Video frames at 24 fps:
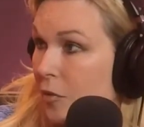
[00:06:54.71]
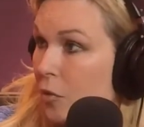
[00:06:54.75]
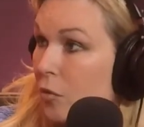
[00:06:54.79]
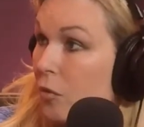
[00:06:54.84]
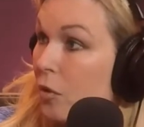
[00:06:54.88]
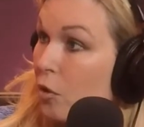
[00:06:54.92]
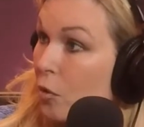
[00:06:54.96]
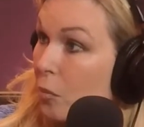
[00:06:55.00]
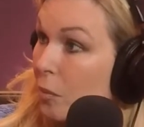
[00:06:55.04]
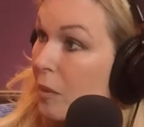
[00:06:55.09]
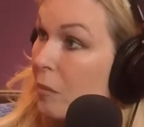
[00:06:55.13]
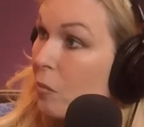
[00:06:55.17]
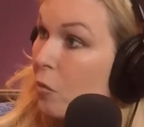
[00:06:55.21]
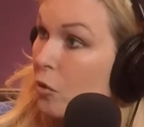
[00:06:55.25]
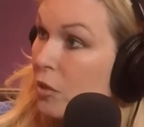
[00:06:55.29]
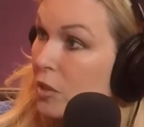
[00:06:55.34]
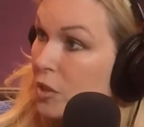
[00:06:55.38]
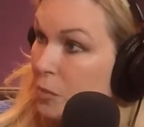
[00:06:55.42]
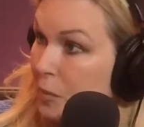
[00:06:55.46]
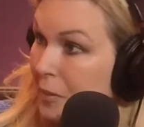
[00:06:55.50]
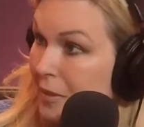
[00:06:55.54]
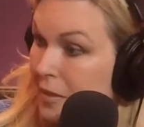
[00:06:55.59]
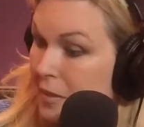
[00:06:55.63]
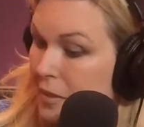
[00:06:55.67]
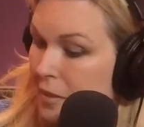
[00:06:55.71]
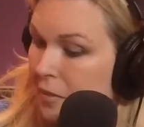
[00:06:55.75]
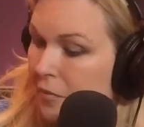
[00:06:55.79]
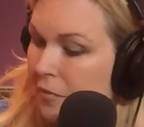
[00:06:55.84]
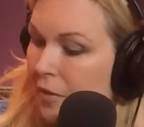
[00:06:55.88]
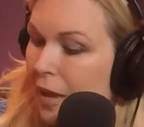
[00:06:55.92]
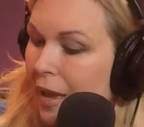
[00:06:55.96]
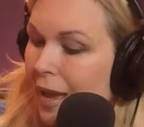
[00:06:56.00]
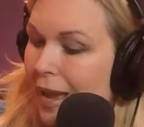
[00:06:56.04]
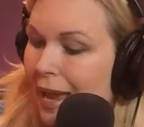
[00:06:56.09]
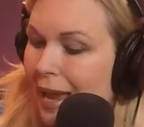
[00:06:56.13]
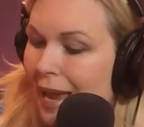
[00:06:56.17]
They're a little bit more expensive.
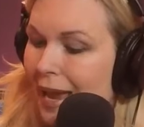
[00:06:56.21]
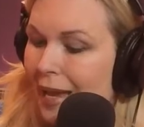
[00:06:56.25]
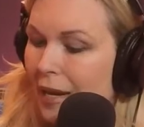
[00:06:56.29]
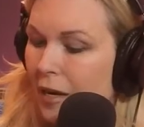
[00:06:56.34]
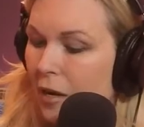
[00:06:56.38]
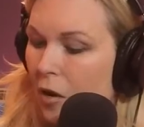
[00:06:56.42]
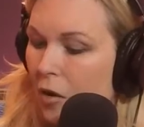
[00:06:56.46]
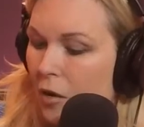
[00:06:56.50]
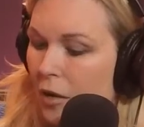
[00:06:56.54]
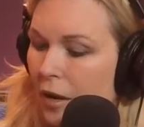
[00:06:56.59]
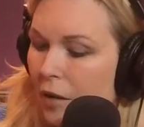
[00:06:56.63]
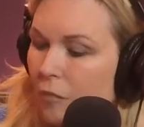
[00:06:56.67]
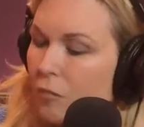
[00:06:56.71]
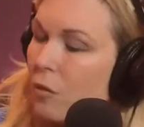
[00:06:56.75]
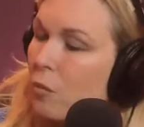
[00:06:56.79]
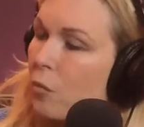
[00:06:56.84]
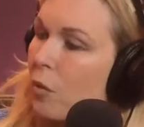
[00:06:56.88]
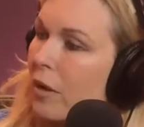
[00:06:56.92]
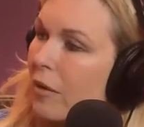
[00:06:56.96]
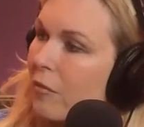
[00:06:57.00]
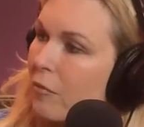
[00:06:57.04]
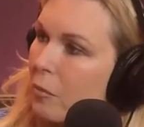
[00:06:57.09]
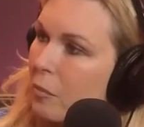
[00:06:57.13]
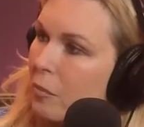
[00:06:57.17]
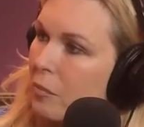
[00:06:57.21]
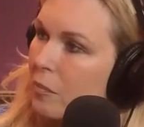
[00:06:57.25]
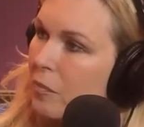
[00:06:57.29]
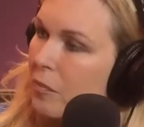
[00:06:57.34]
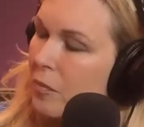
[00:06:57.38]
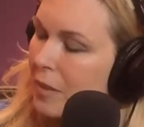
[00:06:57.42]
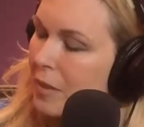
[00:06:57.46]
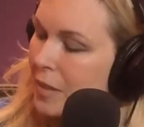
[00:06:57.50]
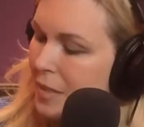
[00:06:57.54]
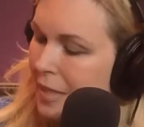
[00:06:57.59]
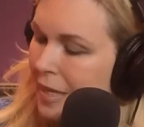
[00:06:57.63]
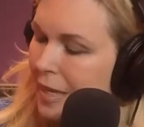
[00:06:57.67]
And on every one of them,
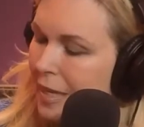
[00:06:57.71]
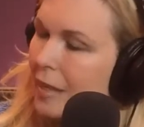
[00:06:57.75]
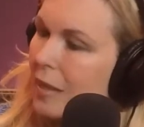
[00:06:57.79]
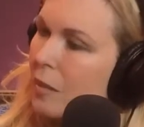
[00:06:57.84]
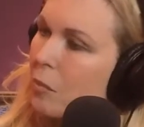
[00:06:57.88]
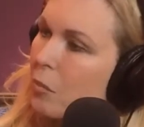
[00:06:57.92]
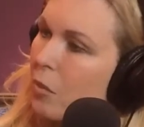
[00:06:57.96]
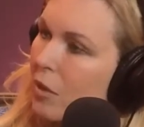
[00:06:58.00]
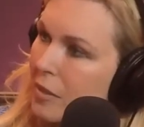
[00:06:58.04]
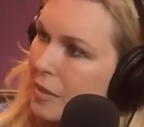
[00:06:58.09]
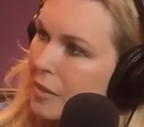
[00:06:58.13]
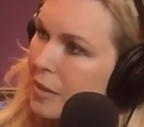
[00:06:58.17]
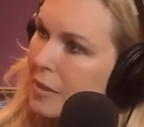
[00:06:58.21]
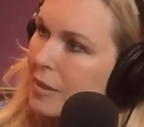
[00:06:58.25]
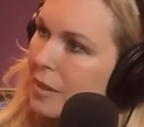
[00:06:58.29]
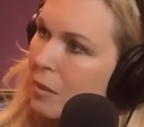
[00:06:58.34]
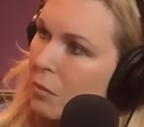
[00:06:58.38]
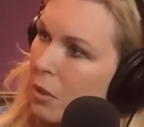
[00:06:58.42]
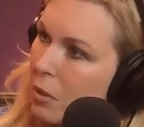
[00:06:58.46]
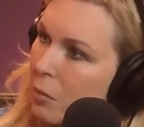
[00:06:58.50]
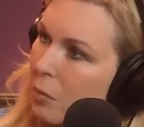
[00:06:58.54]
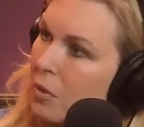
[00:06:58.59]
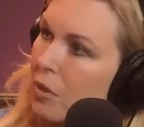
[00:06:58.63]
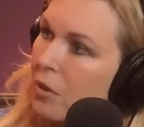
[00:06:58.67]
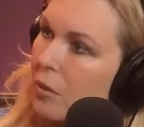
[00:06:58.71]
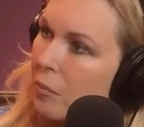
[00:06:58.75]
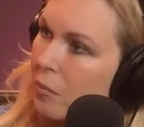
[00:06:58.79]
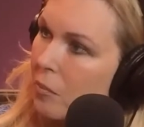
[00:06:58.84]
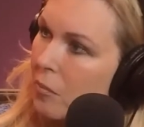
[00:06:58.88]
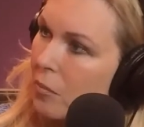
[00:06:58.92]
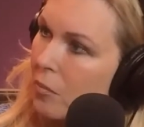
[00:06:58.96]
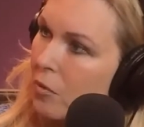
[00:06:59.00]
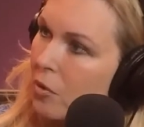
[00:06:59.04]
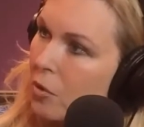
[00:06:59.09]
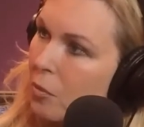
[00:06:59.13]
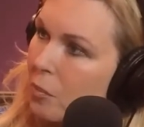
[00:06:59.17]
these healing bracelets, I'm going to put a
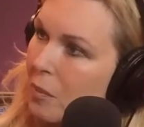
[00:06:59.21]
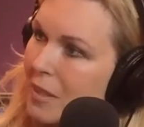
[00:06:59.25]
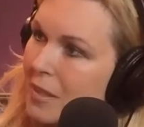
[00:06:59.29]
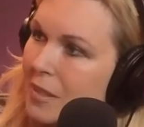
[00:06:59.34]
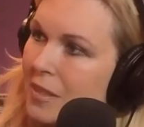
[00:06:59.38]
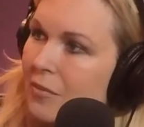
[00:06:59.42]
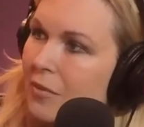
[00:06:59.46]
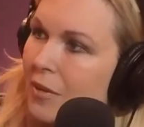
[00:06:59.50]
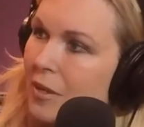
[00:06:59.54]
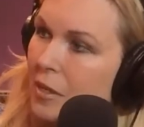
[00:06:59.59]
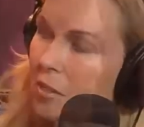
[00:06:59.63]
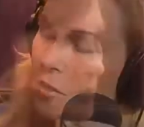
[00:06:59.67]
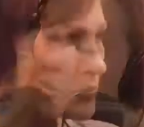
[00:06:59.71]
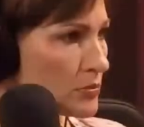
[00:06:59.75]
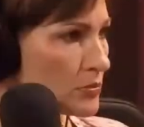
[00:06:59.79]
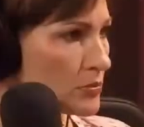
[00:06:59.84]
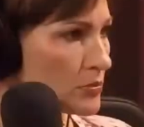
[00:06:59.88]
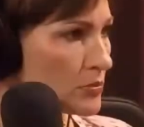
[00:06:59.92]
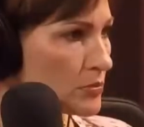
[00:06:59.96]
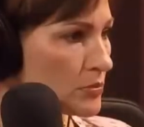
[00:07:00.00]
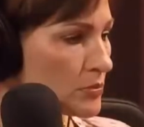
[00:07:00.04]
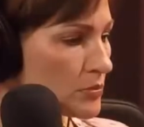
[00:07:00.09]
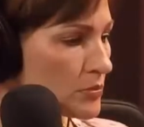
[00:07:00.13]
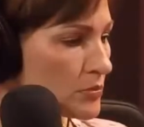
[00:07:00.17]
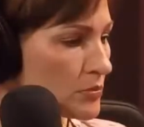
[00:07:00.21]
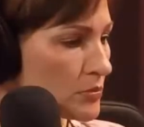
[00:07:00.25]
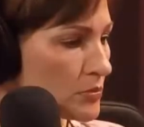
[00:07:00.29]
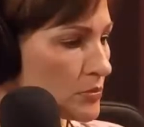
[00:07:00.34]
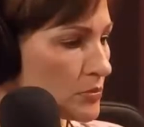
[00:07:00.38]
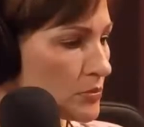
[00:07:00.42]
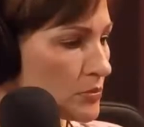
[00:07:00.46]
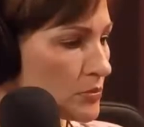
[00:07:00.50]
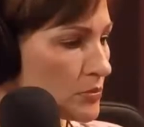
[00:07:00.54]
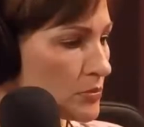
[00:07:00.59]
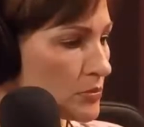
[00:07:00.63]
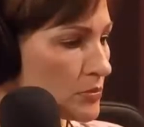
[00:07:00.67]
little piece of two little
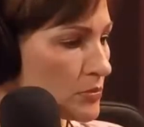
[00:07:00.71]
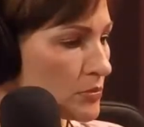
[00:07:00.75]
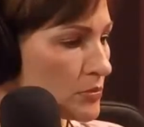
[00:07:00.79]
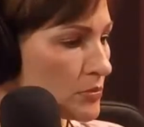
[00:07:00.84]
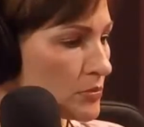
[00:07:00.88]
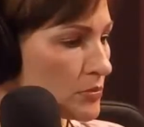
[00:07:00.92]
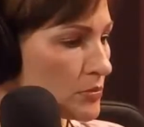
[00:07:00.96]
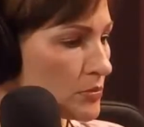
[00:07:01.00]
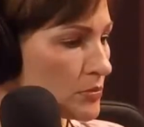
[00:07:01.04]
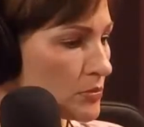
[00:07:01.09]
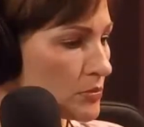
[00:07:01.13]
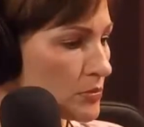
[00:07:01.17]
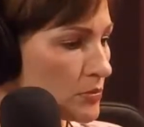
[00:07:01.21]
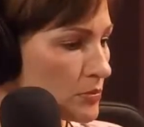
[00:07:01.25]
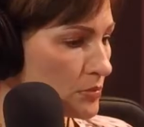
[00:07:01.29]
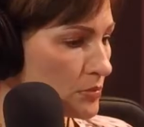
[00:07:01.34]
pieces of hematite.